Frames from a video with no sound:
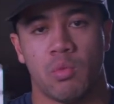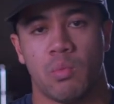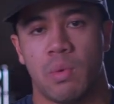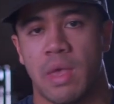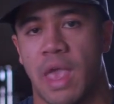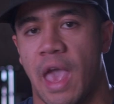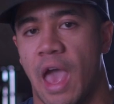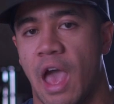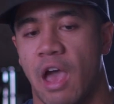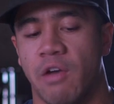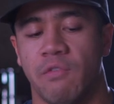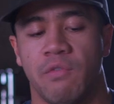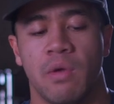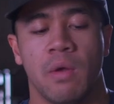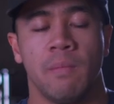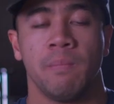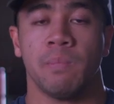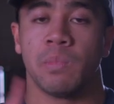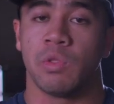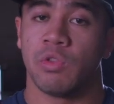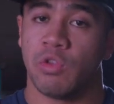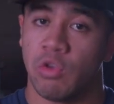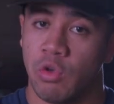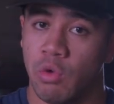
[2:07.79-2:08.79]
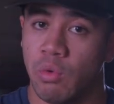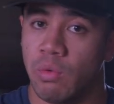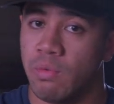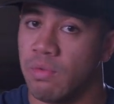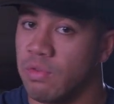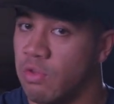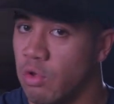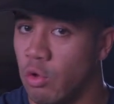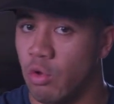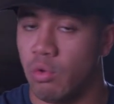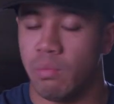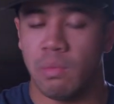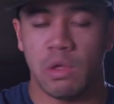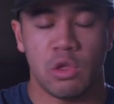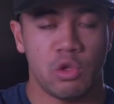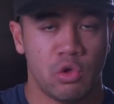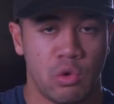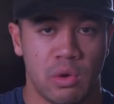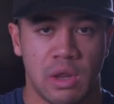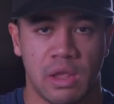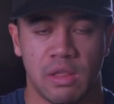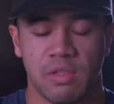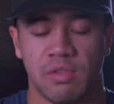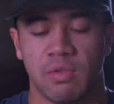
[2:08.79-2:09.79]
We have two Zoom
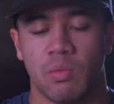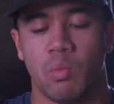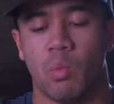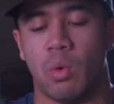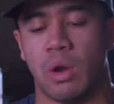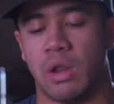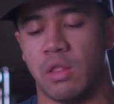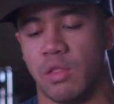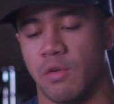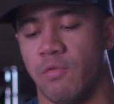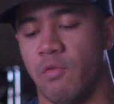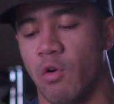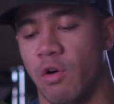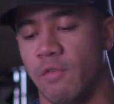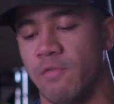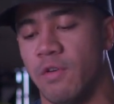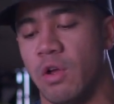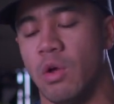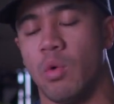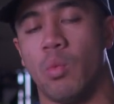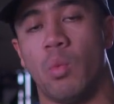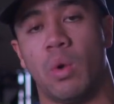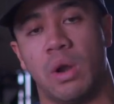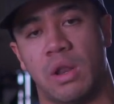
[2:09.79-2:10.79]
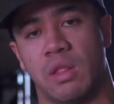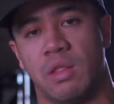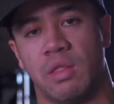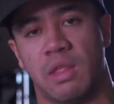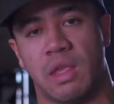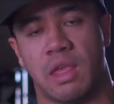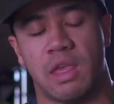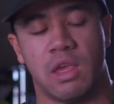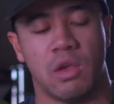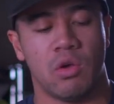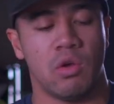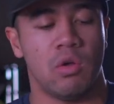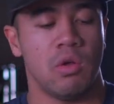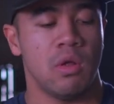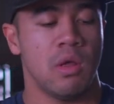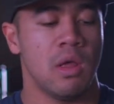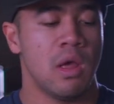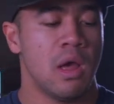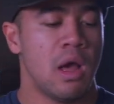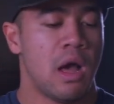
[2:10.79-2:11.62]
units, one in the forefoot, one in the heel.